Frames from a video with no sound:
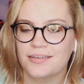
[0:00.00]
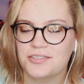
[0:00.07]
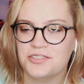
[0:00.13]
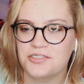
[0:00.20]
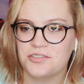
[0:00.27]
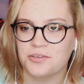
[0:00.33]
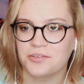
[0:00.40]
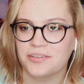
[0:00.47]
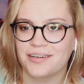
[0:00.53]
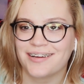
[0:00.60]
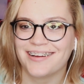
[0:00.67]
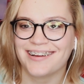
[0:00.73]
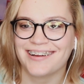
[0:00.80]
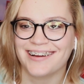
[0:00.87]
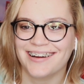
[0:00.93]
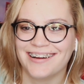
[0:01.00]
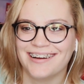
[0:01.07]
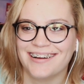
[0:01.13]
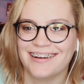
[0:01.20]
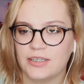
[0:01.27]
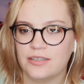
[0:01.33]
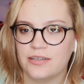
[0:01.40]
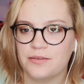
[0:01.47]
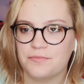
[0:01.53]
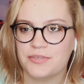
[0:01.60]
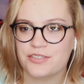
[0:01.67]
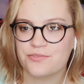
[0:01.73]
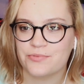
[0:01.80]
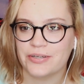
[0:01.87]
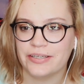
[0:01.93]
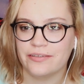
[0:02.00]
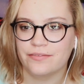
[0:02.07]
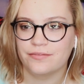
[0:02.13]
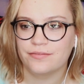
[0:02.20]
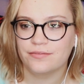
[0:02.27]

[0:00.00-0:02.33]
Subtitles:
She told her. Oh, I miss Rain.